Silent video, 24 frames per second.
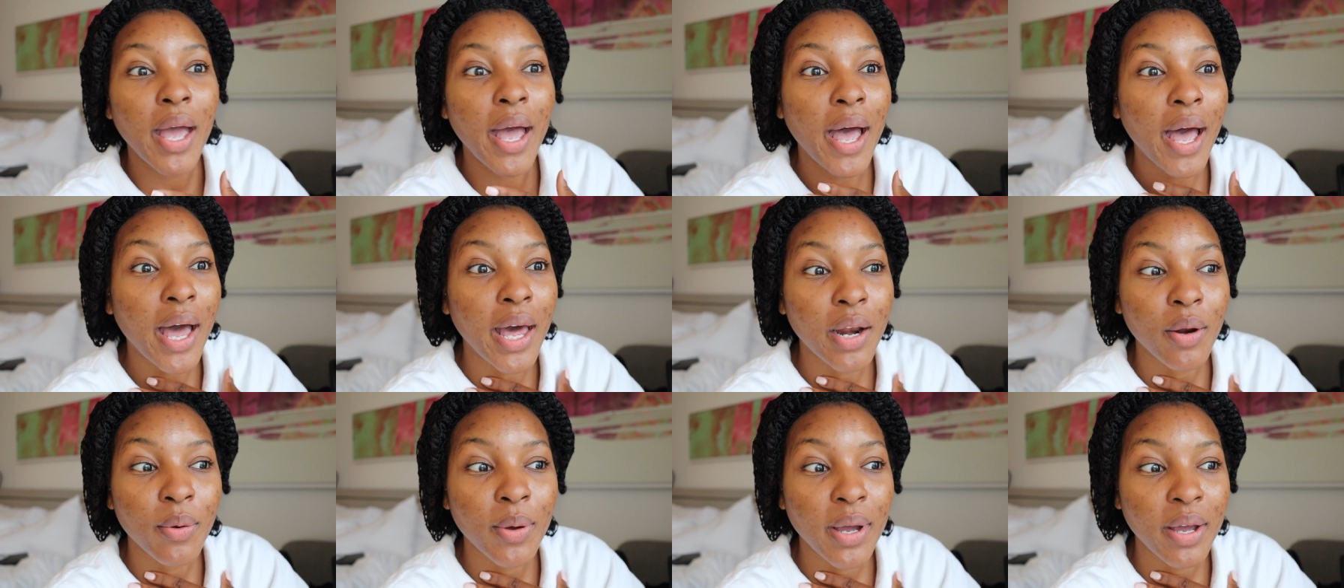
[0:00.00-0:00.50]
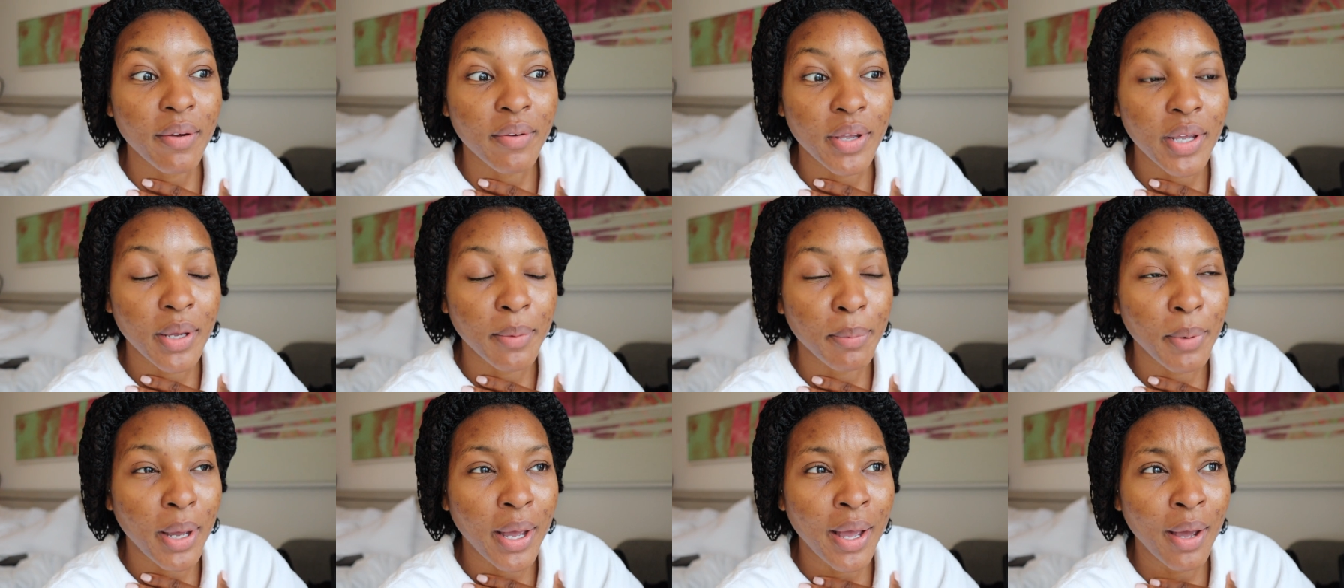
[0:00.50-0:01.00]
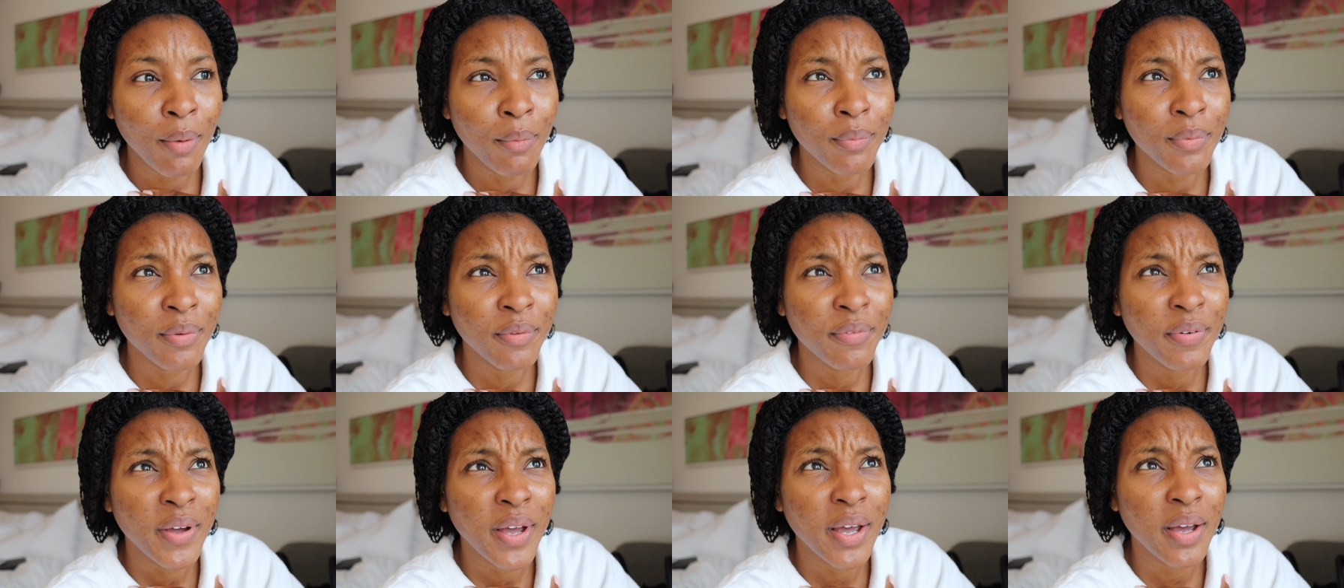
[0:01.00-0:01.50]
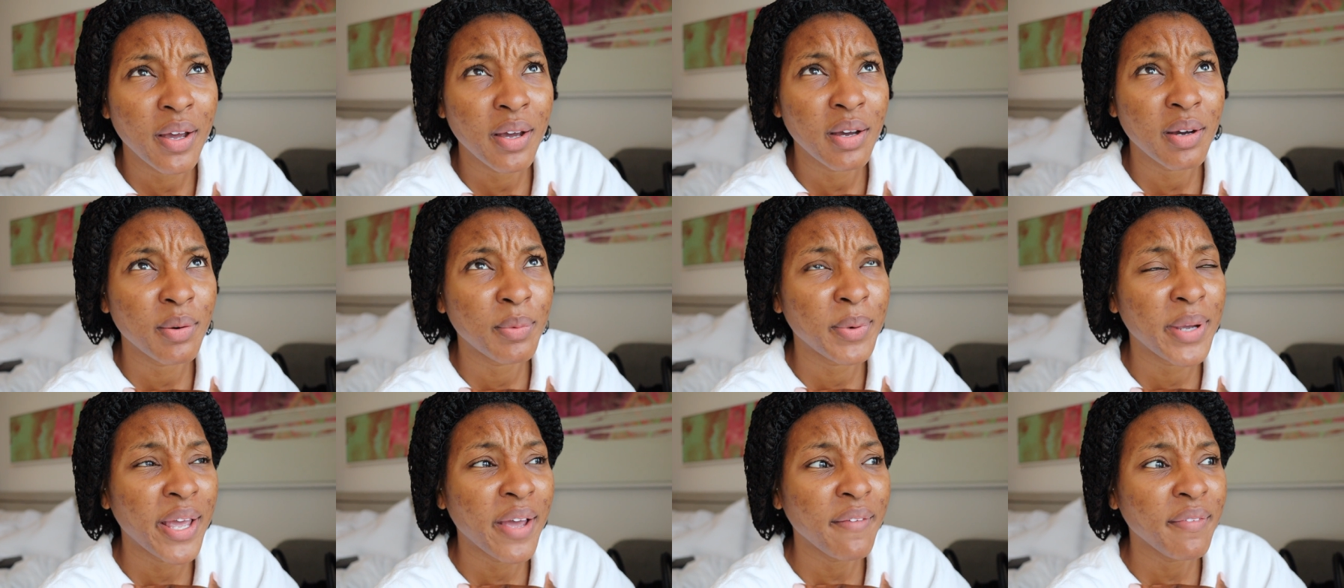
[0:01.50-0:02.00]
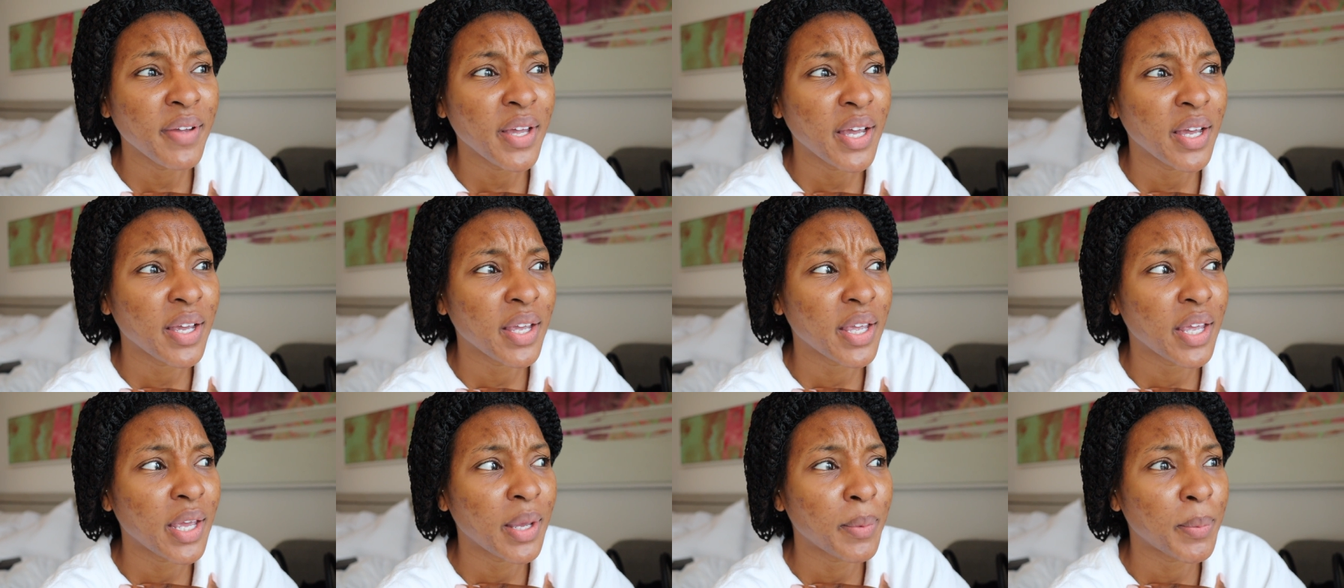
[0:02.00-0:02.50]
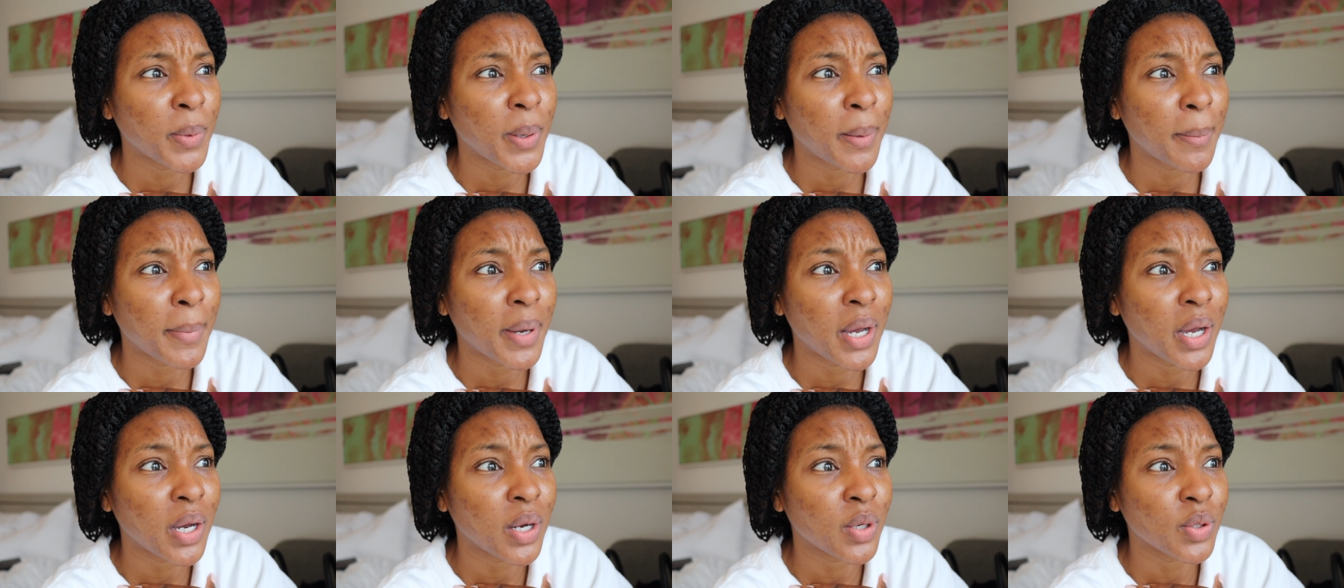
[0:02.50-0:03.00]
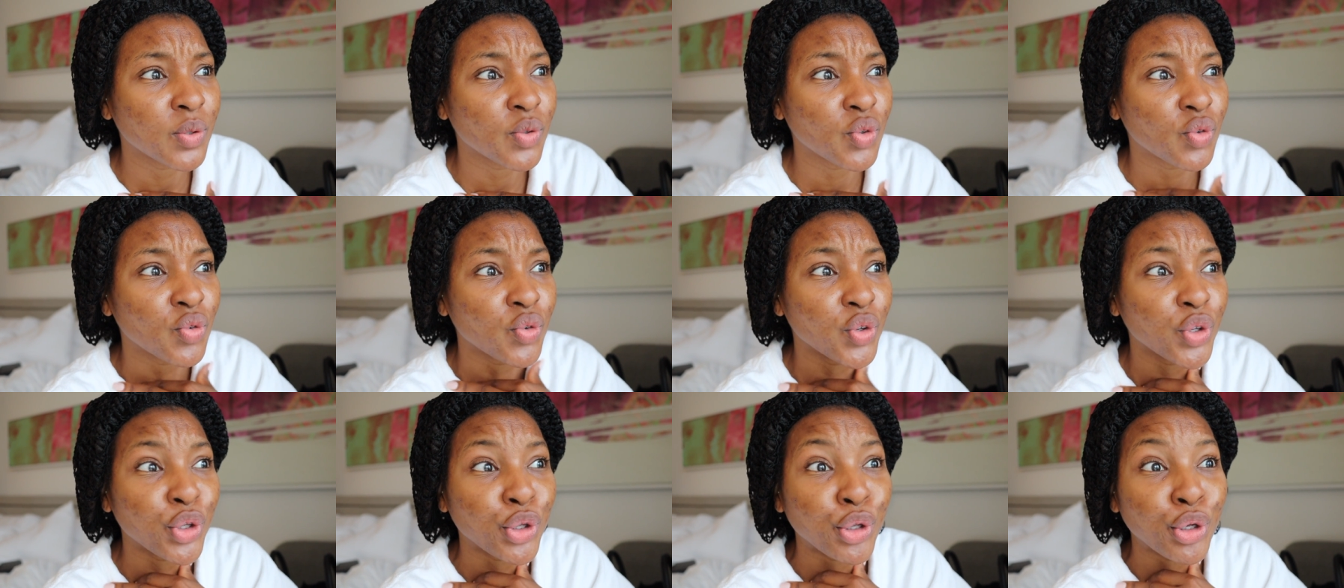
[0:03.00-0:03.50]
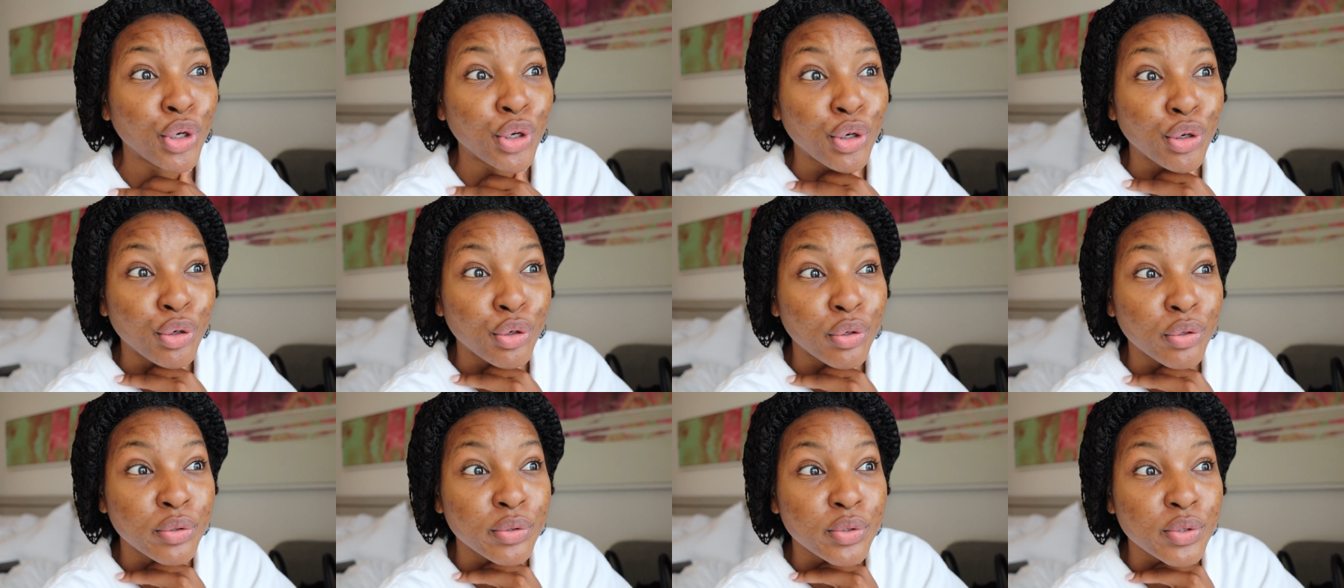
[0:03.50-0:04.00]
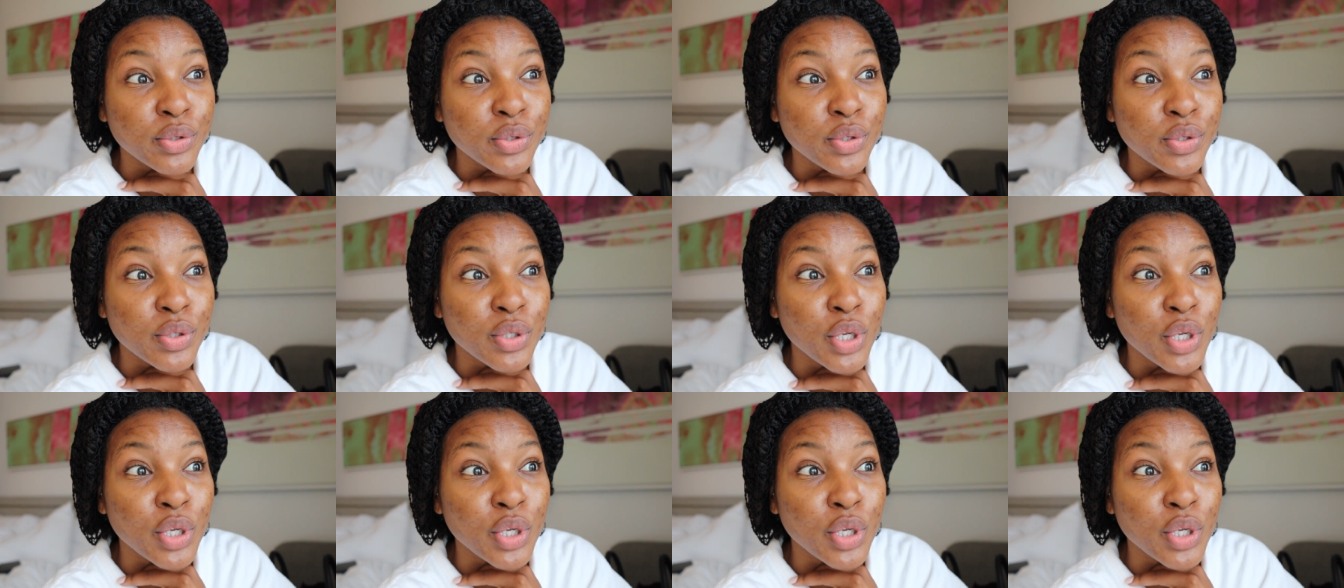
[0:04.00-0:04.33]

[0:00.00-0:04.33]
I don't have cable. I, we've, we haven't had cable in my house for years.